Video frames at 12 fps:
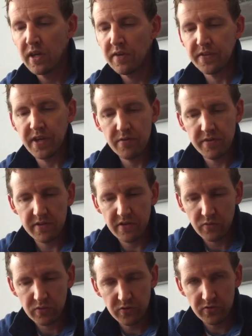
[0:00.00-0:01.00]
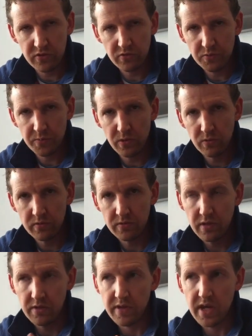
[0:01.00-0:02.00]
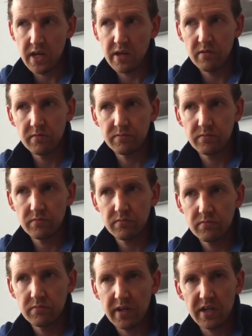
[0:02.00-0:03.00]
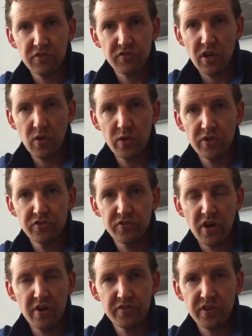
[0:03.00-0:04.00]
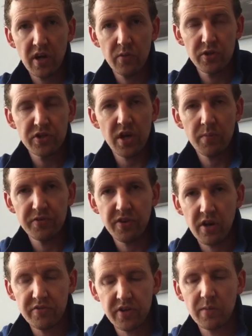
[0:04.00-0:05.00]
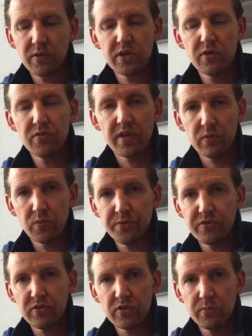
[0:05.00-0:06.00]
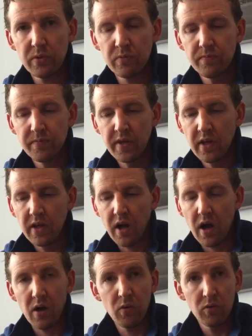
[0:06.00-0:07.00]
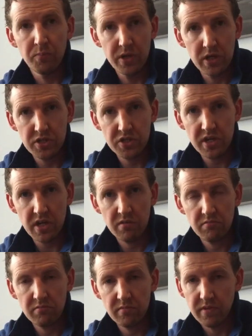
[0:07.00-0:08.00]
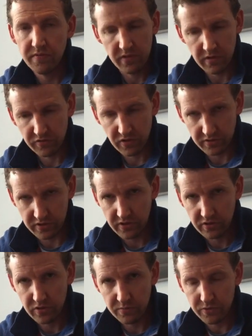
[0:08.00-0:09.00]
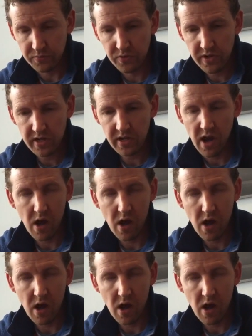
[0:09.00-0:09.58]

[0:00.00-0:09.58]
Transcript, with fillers: If you don't think this one's suitable, then let us know which gyroscope, which type of gyroscope you do think would be suitable. I will purchase it, as long as it's not too much money.